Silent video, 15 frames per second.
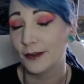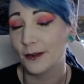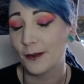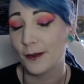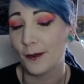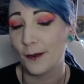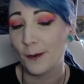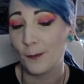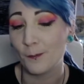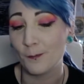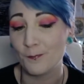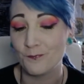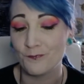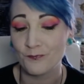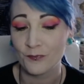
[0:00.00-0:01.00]

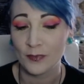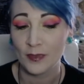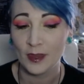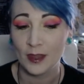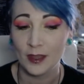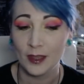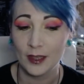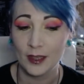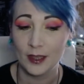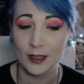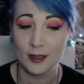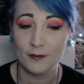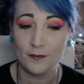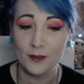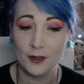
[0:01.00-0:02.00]
Um,
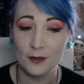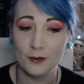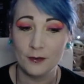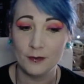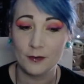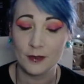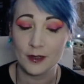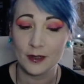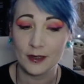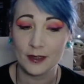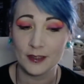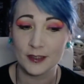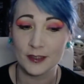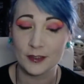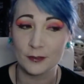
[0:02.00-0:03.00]
if you guys
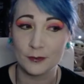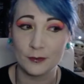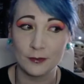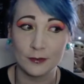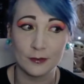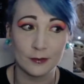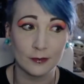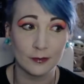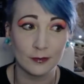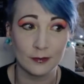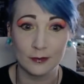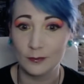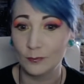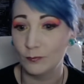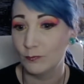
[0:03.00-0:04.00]
saw